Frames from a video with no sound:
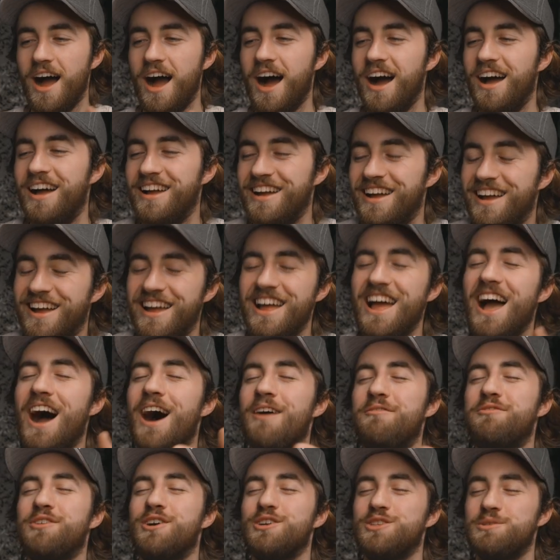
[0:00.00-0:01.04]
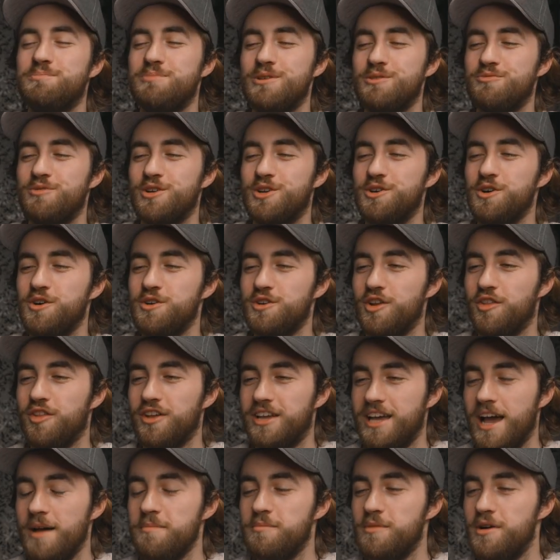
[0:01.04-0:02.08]
I forgot to press record on the
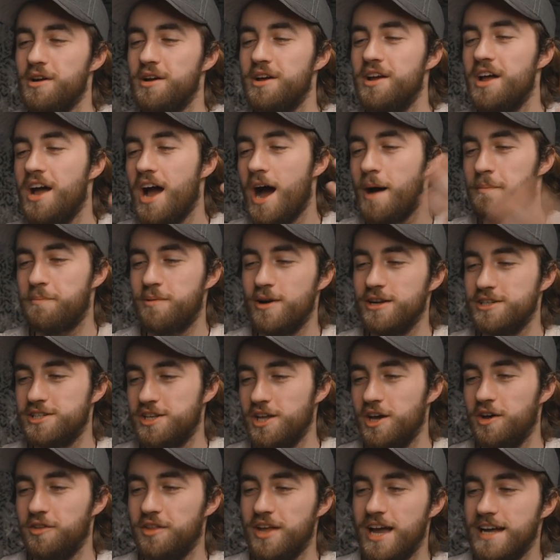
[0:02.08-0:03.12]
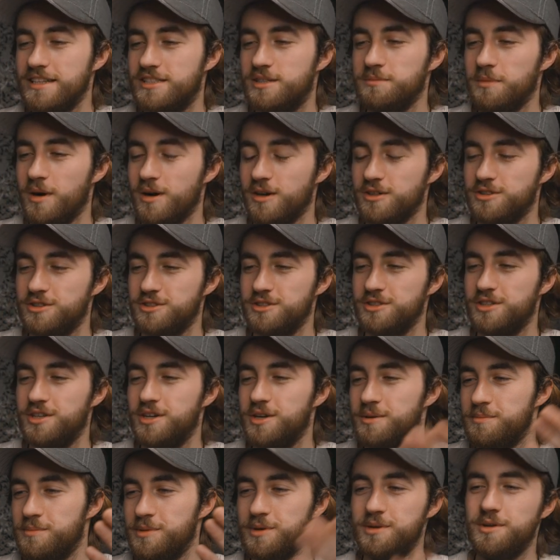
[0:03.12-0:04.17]
camera. I pressed it on the Atomos,
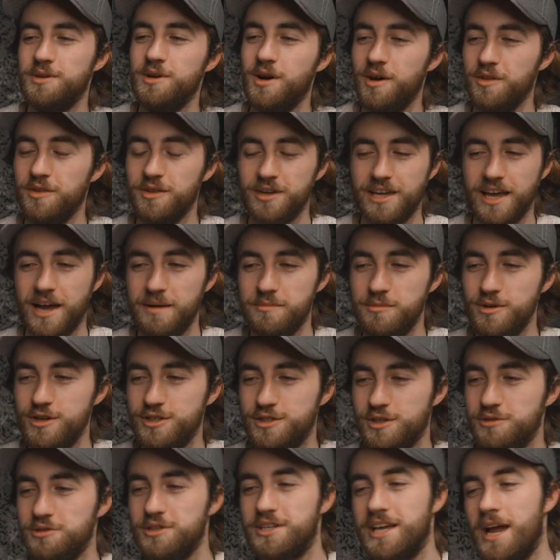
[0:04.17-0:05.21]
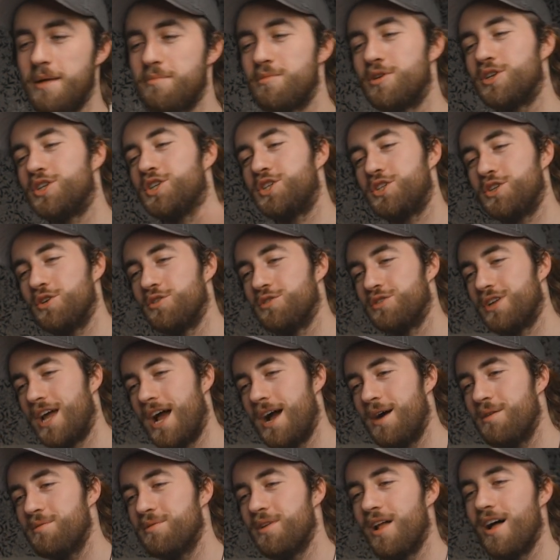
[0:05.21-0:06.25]
but not the camera, so the camera shut
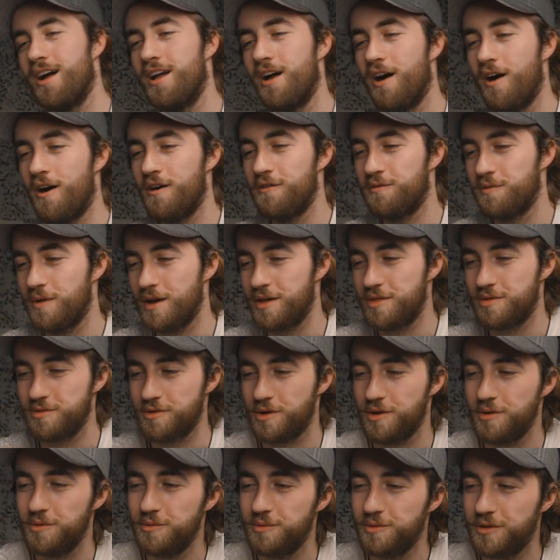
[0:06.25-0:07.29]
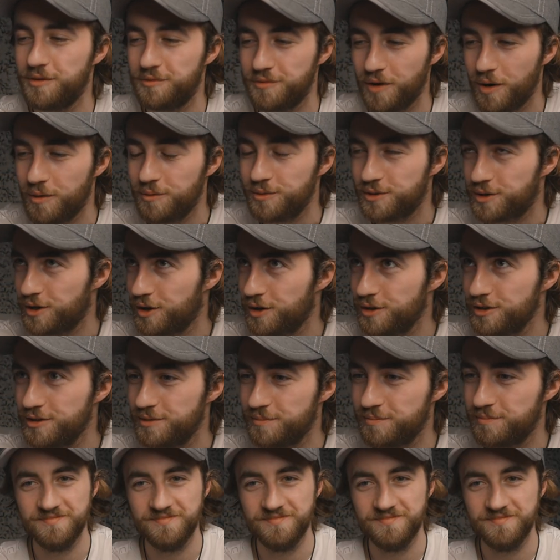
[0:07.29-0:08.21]
down like halfway through the phone call.